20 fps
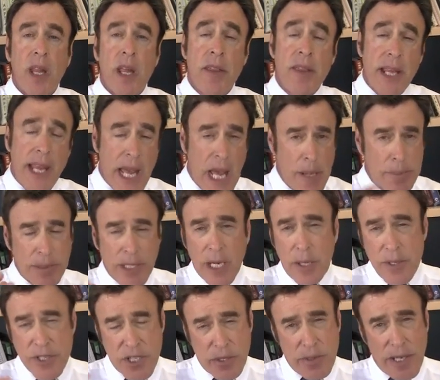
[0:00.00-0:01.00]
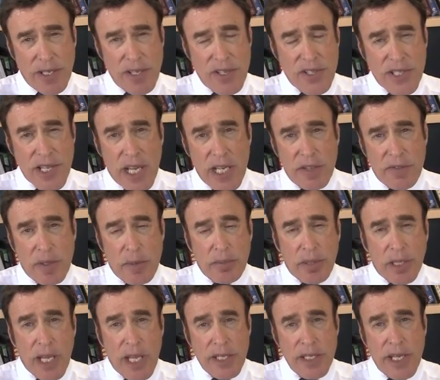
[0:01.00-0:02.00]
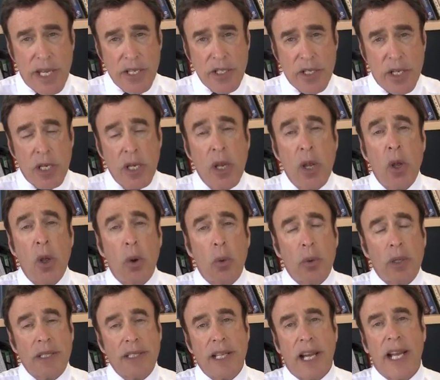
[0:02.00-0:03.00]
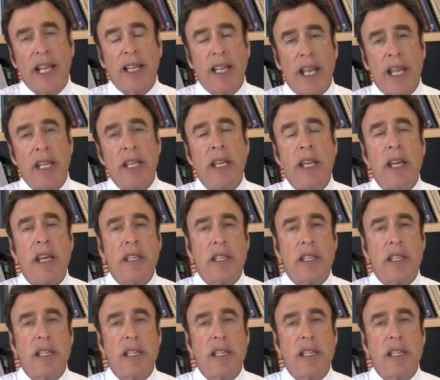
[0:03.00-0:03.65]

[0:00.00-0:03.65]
the capillaries around the site of implantation will dilate